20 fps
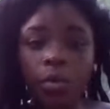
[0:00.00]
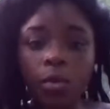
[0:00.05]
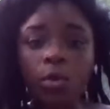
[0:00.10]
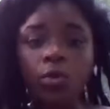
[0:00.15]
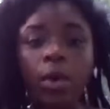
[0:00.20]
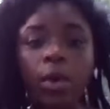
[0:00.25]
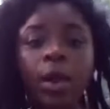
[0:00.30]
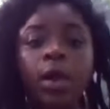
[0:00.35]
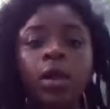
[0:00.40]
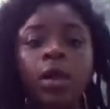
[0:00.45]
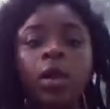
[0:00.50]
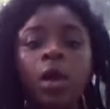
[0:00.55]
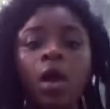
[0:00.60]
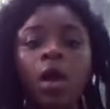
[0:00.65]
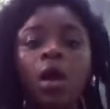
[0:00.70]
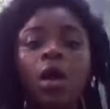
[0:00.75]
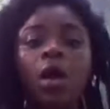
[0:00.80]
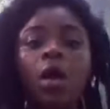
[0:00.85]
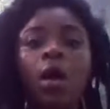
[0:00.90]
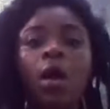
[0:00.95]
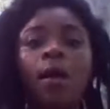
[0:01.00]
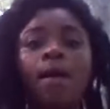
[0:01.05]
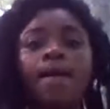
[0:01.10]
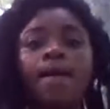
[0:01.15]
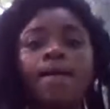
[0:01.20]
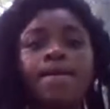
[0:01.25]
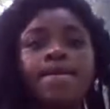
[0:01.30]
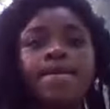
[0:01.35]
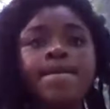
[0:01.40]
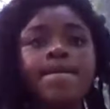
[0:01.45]
right um
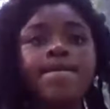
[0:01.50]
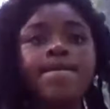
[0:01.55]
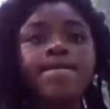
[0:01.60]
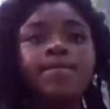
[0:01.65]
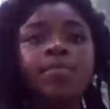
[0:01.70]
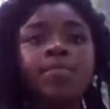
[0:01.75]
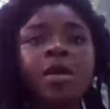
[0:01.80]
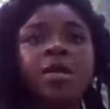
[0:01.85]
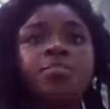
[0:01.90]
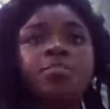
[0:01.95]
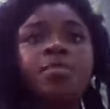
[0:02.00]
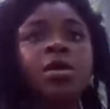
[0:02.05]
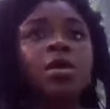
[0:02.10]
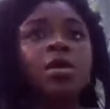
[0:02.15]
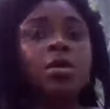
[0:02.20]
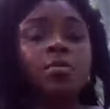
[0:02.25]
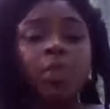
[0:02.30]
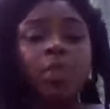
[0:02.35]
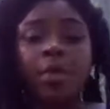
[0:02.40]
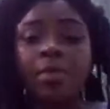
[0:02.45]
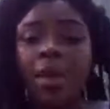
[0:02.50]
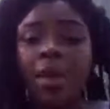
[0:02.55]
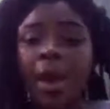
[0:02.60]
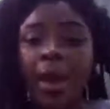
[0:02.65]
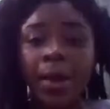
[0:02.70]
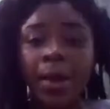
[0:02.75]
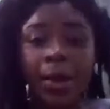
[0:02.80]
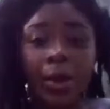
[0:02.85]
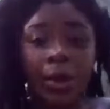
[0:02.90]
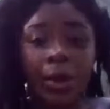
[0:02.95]
maybe it may be
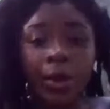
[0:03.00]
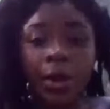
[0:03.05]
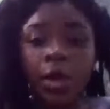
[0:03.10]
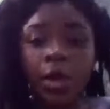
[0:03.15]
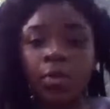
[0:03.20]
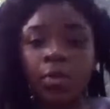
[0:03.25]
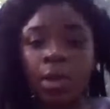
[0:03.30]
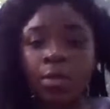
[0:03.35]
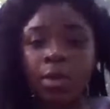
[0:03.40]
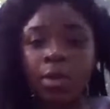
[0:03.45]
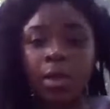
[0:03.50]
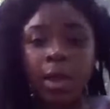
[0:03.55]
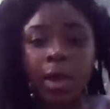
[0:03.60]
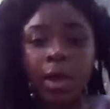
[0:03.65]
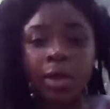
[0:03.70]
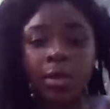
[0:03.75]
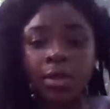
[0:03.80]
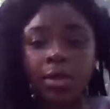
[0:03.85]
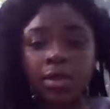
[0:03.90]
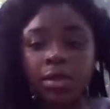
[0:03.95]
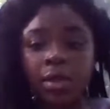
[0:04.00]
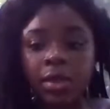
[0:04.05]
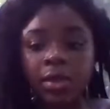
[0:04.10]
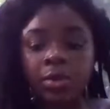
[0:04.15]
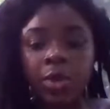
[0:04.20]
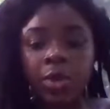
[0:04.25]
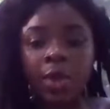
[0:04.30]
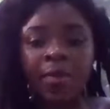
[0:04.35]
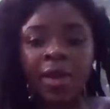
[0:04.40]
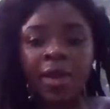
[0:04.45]
anger and it may be a lot of these things
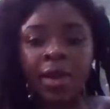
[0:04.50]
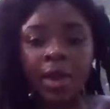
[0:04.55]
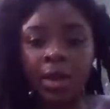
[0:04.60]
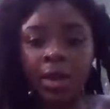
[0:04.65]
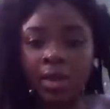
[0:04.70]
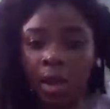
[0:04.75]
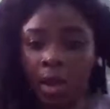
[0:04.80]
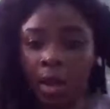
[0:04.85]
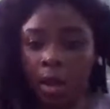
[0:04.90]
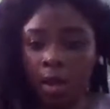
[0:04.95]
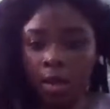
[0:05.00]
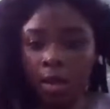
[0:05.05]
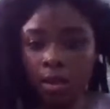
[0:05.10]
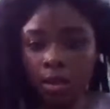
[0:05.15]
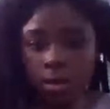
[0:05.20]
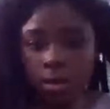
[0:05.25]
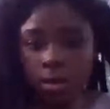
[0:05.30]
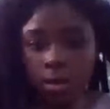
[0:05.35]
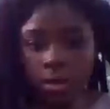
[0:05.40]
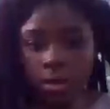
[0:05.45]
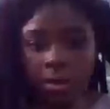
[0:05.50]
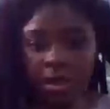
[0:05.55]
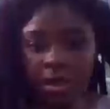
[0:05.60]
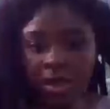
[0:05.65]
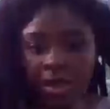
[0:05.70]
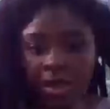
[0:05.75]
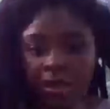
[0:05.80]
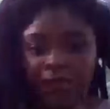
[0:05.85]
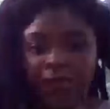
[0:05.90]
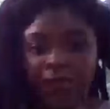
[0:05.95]
right but again the
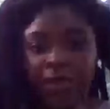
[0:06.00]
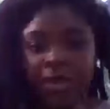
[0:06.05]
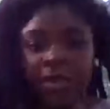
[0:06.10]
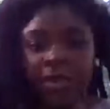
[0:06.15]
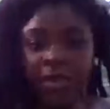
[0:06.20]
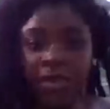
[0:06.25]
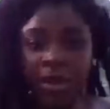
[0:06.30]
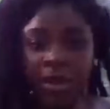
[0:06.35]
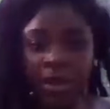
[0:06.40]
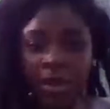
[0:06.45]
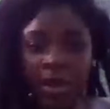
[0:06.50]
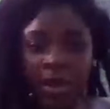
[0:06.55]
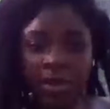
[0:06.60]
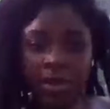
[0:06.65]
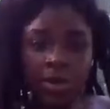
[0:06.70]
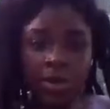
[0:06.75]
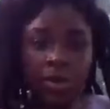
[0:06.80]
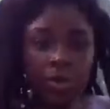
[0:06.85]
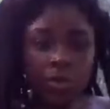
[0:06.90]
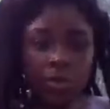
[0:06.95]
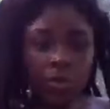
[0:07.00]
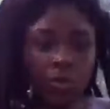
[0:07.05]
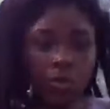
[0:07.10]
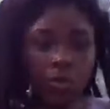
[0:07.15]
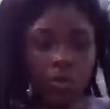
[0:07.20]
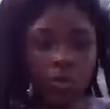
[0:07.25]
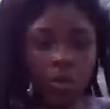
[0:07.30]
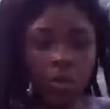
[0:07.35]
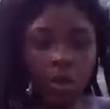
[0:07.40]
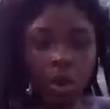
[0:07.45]
liver is connected
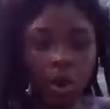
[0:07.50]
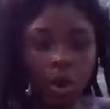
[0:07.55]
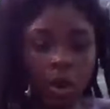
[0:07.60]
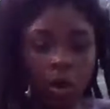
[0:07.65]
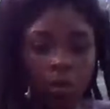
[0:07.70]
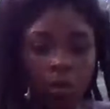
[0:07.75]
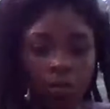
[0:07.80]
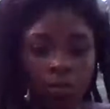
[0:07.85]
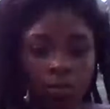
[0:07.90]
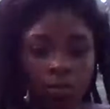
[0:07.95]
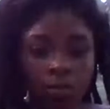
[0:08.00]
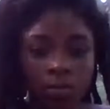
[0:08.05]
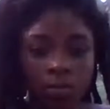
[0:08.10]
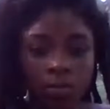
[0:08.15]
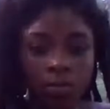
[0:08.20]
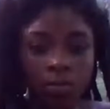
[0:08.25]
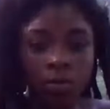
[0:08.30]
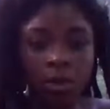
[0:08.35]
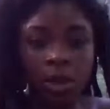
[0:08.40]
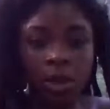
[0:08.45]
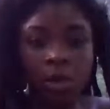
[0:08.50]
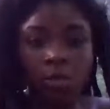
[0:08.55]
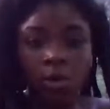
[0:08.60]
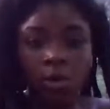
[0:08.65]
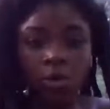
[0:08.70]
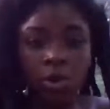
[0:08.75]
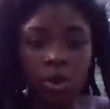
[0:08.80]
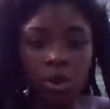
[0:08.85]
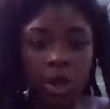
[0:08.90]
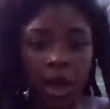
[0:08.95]
to um the
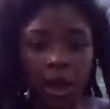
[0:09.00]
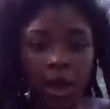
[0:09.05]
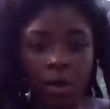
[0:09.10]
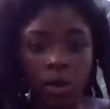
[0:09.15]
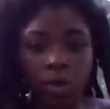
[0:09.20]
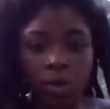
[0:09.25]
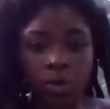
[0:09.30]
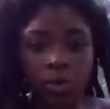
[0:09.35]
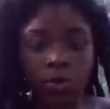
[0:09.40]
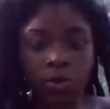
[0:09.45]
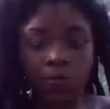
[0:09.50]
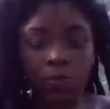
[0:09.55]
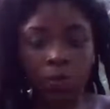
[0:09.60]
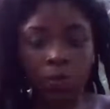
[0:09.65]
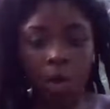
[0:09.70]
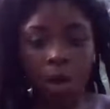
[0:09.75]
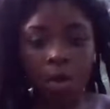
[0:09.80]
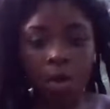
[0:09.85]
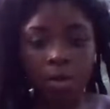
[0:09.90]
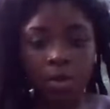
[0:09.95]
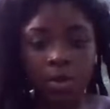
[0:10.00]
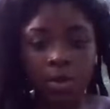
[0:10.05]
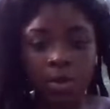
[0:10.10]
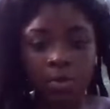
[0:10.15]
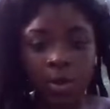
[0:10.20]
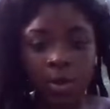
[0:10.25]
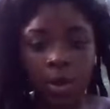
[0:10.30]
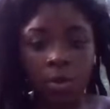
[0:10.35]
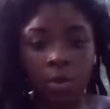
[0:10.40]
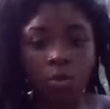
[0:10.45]
emotion anger so if you are
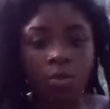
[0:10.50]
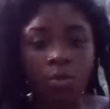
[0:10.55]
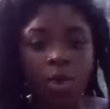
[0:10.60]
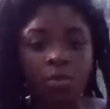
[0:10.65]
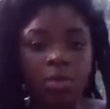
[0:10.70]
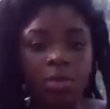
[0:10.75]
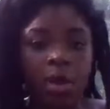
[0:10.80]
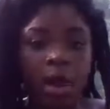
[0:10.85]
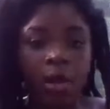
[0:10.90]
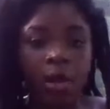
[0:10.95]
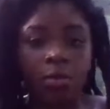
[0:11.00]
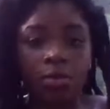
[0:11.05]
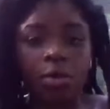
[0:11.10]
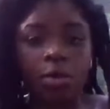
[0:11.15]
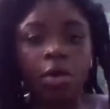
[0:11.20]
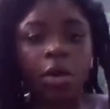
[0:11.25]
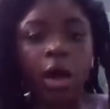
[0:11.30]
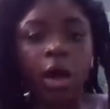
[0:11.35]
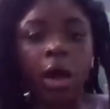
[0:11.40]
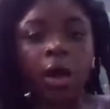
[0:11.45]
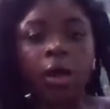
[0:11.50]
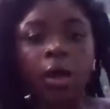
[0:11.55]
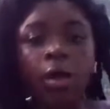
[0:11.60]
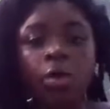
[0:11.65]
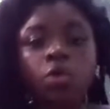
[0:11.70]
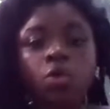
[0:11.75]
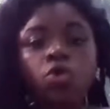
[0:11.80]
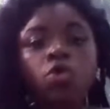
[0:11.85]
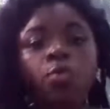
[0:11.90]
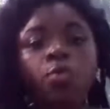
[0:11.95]
somebody who may be angry a lot
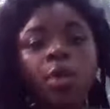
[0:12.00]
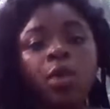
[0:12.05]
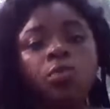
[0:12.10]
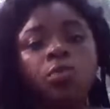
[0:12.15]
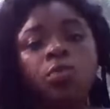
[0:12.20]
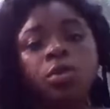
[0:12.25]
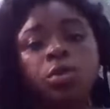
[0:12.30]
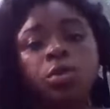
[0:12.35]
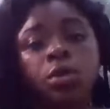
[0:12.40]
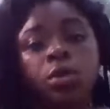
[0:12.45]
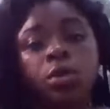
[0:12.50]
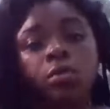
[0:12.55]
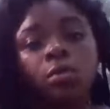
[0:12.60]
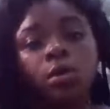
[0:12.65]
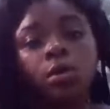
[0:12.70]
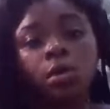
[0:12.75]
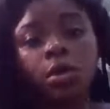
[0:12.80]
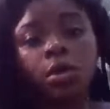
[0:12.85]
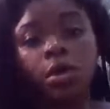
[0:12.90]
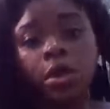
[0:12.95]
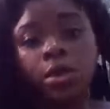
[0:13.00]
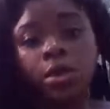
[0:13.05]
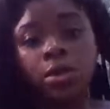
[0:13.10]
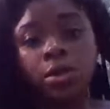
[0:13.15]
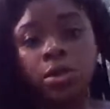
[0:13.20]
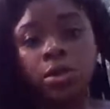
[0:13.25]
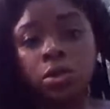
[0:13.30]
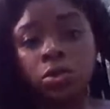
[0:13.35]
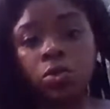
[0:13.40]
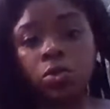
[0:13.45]
you may want to
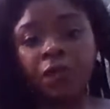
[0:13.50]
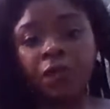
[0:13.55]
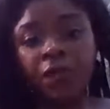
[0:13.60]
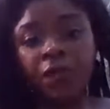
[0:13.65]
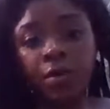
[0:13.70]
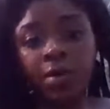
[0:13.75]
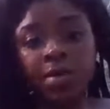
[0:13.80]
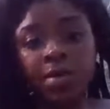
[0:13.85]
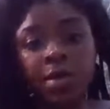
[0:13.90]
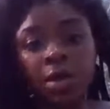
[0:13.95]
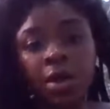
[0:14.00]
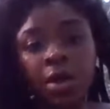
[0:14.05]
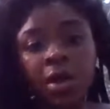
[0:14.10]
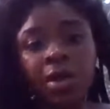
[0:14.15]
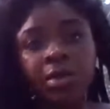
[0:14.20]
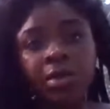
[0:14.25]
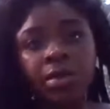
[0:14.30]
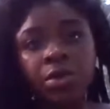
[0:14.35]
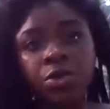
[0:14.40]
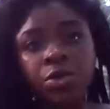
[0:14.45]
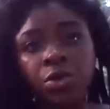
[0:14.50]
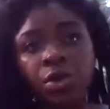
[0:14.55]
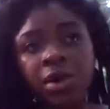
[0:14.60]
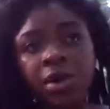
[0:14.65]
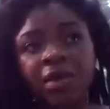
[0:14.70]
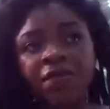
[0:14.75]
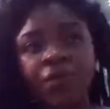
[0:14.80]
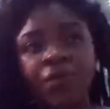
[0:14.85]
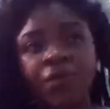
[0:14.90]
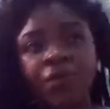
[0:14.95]
cleanse focus on cleansing your
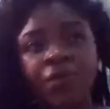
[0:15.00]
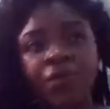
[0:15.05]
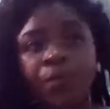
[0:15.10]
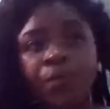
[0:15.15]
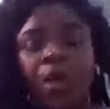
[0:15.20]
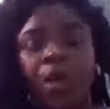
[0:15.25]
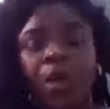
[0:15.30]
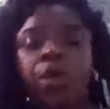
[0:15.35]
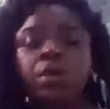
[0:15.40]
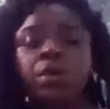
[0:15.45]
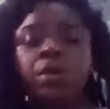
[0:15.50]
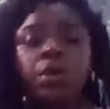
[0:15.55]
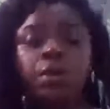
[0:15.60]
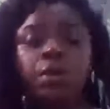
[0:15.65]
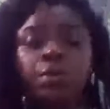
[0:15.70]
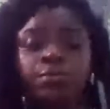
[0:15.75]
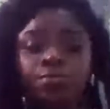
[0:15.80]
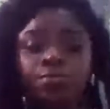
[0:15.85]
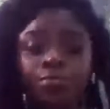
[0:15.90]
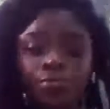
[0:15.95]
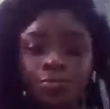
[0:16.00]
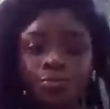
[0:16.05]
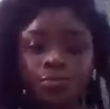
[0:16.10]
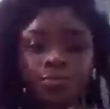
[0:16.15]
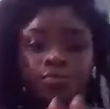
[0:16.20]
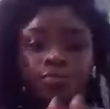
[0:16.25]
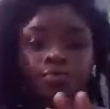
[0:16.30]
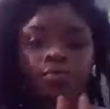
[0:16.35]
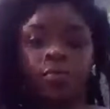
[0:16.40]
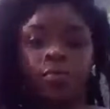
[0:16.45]
liver so
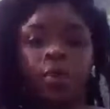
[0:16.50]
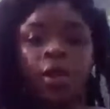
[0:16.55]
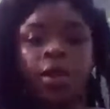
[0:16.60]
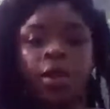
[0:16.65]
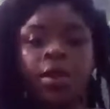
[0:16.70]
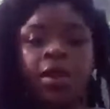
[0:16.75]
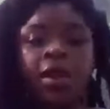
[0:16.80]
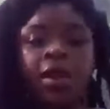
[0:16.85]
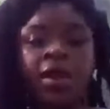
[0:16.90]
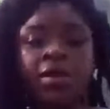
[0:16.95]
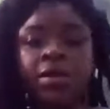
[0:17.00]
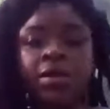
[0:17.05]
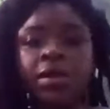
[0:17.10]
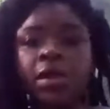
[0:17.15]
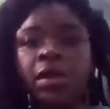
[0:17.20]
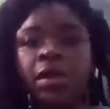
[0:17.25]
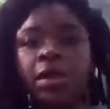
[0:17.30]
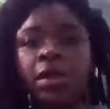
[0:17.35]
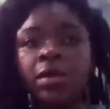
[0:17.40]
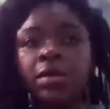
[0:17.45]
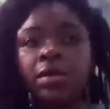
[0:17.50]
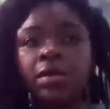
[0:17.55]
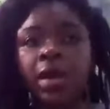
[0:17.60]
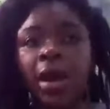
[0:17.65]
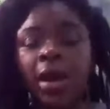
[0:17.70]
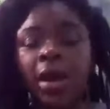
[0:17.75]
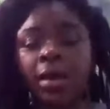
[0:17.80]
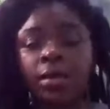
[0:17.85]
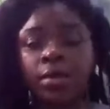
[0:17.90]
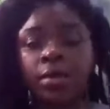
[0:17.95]
the next thing is
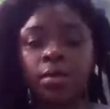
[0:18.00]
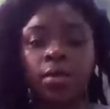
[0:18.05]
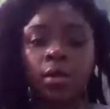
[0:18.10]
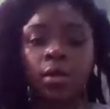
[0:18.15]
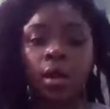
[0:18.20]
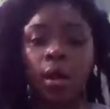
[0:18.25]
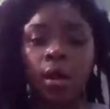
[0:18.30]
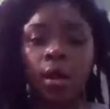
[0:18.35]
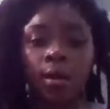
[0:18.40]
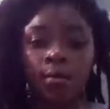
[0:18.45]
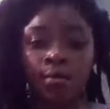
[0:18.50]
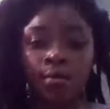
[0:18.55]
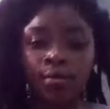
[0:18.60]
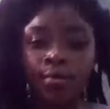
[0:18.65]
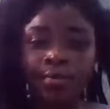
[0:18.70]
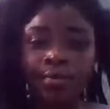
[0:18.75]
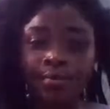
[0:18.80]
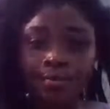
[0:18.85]
that um